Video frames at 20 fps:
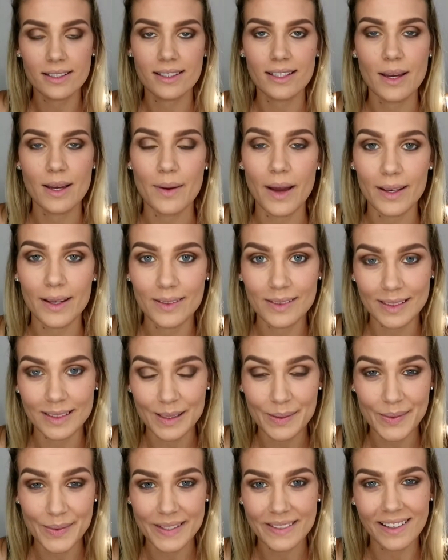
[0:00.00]
about using
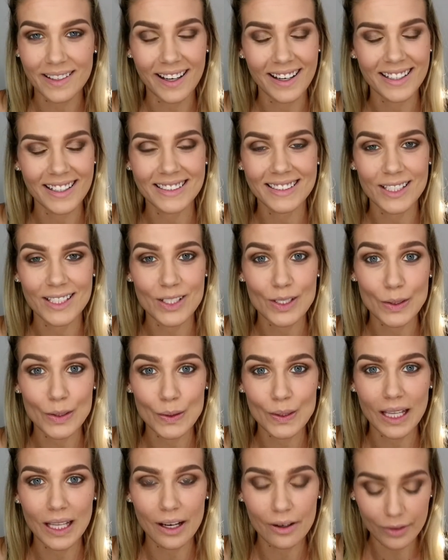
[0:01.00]
the mascara because I do
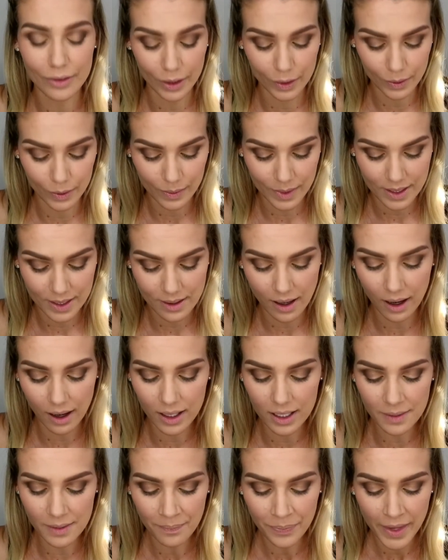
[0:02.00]
love a good mascara.
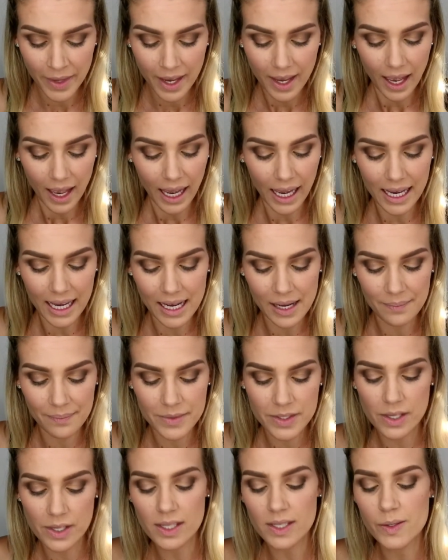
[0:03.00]

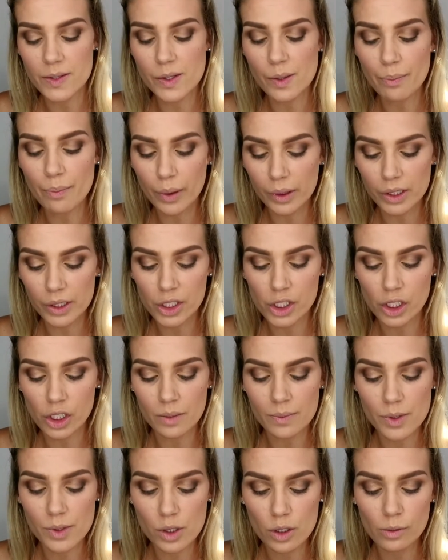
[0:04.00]
So this is the Body
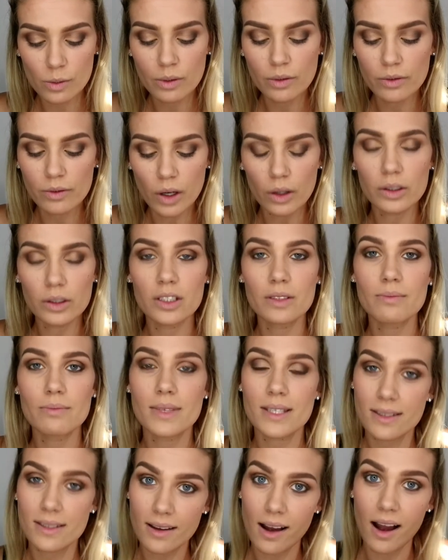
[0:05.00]
Shop Super Volume
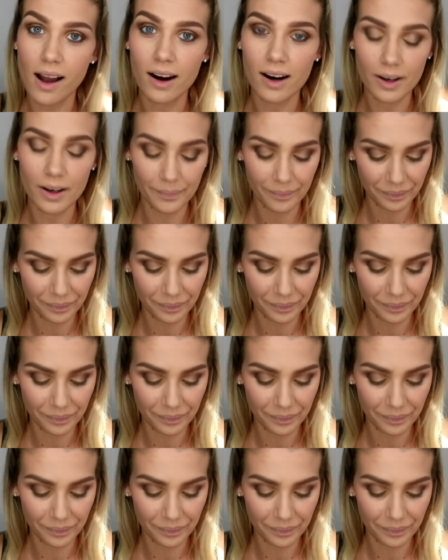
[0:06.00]
Mascara.